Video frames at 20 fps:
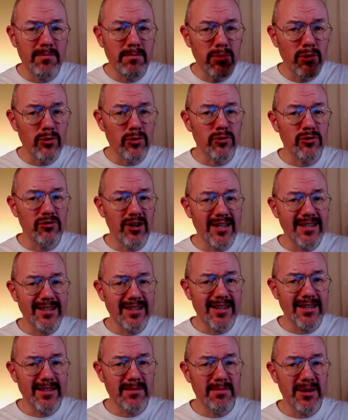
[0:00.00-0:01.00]
portrait
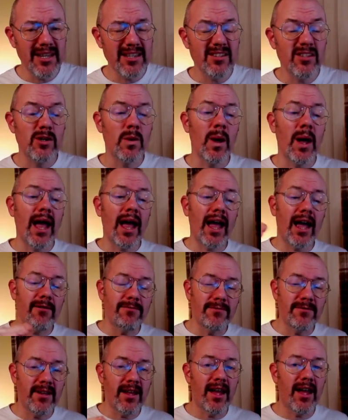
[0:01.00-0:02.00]
database, you
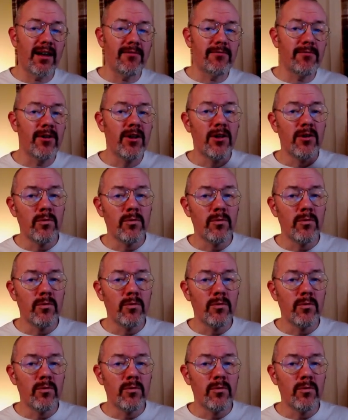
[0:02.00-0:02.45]
have to have